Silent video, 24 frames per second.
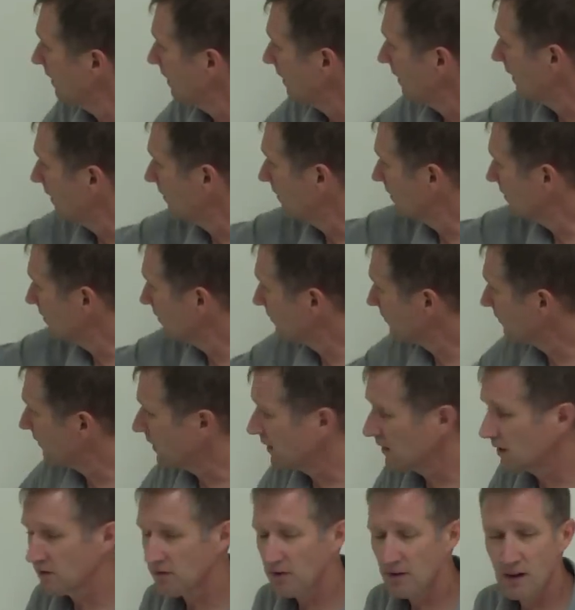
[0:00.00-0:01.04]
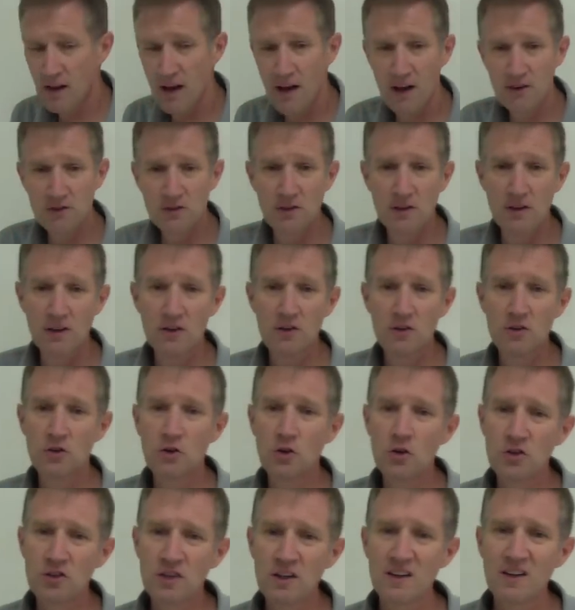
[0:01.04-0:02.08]
and then the final velocity,
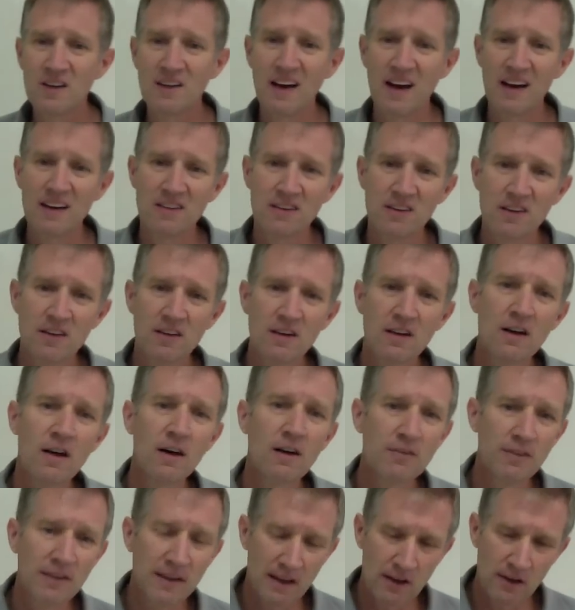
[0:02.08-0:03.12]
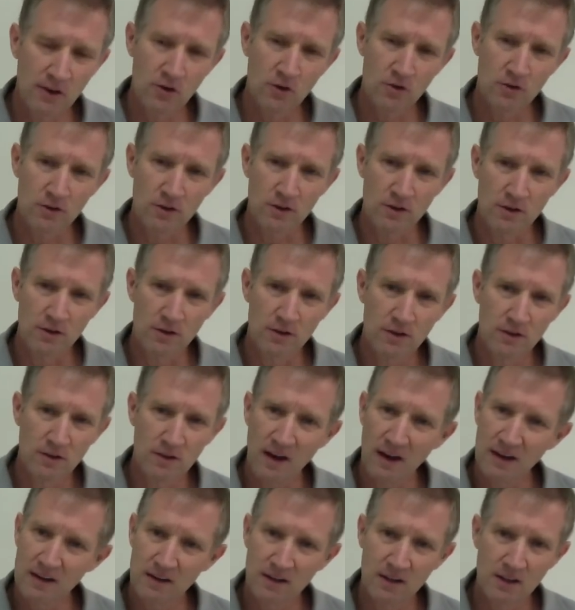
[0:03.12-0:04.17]
using the idea of energy,
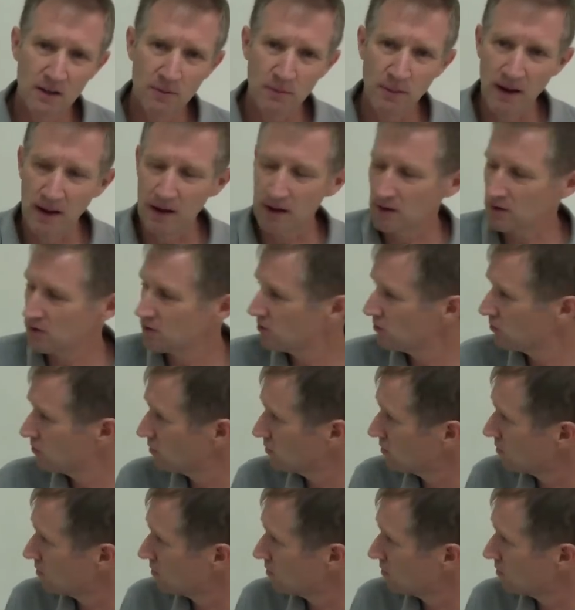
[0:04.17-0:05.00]
not kinematics, to